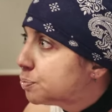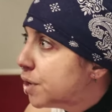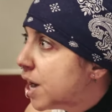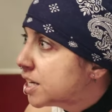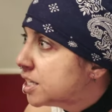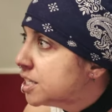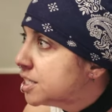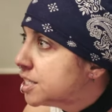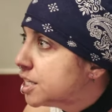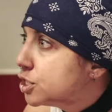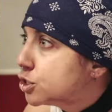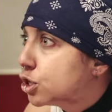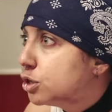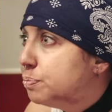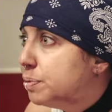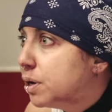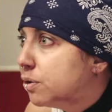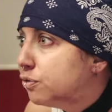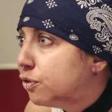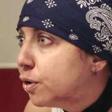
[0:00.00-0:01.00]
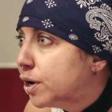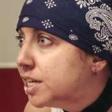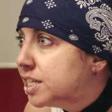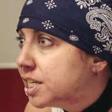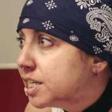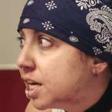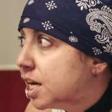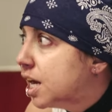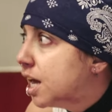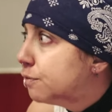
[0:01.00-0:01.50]
pregnancies could be
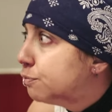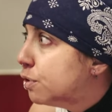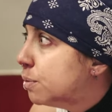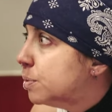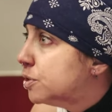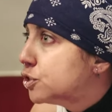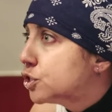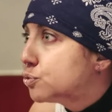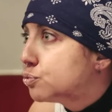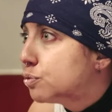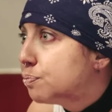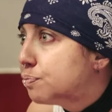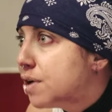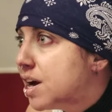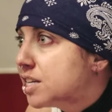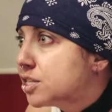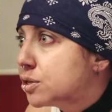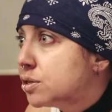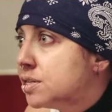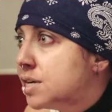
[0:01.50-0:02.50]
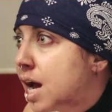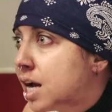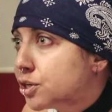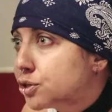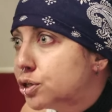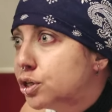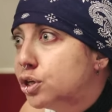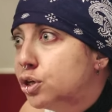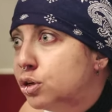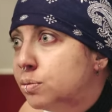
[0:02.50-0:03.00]
avoided if women just repressed their
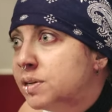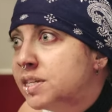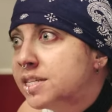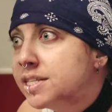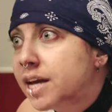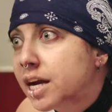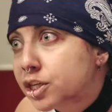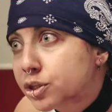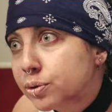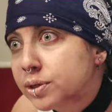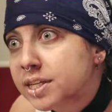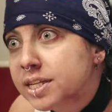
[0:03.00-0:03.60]
natural human sexual